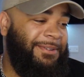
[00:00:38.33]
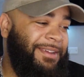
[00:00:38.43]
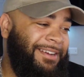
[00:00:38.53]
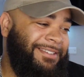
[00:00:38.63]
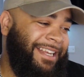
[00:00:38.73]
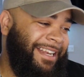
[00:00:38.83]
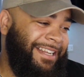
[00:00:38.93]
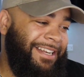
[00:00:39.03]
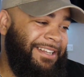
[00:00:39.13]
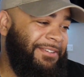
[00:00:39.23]
gonna check
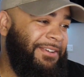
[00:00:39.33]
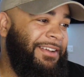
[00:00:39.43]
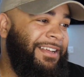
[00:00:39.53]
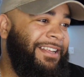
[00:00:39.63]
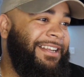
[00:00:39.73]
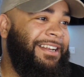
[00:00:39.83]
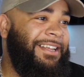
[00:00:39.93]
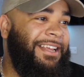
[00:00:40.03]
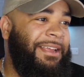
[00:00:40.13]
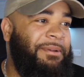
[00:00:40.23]
these little
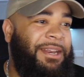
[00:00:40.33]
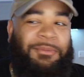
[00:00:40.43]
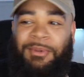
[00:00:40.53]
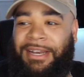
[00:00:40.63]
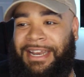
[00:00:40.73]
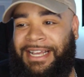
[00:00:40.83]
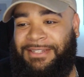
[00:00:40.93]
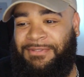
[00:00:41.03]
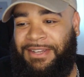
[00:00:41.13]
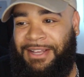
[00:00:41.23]
Eminem
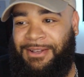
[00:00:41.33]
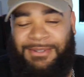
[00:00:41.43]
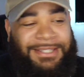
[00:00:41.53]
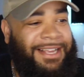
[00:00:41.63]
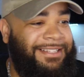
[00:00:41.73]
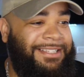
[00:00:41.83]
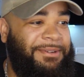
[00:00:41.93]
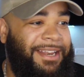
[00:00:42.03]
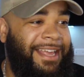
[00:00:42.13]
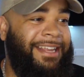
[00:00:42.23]
Windex videos out and see
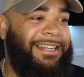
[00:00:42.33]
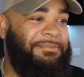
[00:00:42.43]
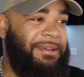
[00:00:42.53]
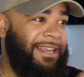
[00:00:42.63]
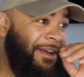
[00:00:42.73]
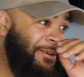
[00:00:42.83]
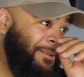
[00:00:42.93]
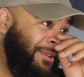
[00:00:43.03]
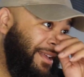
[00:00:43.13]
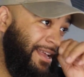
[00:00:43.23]
what the heck this man
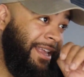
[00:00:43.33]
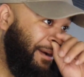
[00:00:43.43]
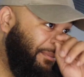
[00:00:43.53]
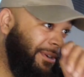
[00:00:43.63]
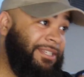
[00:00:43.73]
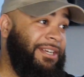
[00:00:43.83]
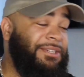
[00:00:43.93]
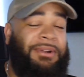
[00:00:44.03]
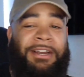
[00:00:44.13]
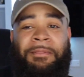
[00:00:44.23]
on. Y'all boys,
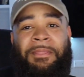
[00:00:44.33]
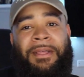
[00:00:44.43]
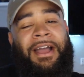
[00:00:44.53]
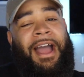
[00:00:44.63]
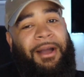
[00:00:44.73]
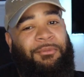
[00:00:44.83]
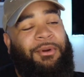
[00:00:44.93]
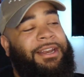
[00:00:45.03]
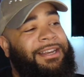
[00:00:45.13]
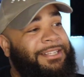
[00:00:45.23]
girls ready? I'm
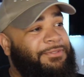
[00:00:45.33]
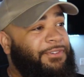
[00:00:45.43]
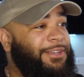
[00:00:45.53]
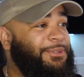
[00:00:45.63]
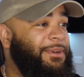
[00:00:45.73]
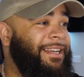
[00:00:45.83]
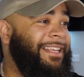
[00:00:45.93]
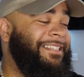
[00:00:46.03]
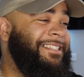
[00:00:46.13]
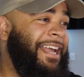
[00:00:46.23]
ready. This first one
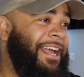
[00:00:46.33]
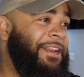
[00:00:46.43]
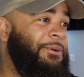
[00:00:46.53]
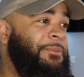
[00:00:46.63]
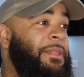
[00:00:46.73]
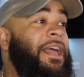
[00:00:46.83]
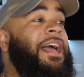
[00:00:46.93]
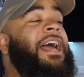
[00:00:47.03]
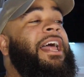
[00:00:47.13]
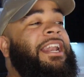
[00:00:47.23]
is titled
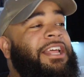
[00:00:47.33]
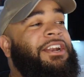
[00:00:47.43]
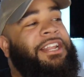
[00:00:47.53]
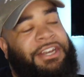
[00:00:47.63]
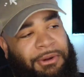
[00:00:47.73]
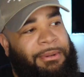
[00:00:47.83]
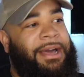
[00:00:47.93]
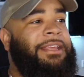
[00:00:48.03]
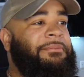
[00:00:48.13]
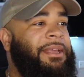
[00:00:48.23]
"Literally
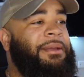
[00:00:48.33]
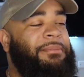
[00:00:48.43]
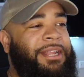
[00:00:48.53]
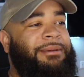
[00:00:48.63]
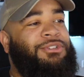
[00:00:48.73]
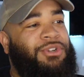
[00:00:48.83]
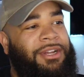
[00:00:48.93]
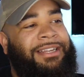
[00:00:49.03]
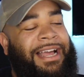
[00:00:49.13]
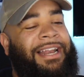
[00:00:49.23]
Nobody." Eminem
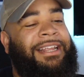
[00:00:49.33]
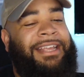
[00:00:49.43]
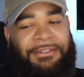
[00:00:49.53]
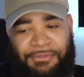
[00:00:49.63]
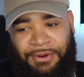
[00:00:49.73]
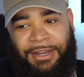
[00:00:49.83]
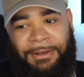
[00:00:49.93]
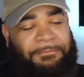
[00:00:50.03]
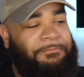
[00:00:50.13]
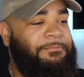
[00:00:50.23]
drunk dialing a
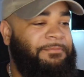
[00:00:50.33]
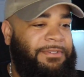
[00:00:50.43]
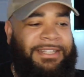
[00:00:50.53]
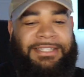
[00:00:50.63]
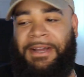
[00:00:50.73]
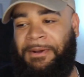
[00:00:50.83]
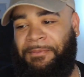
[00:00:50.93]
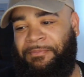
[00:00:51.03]
friend. Let's go.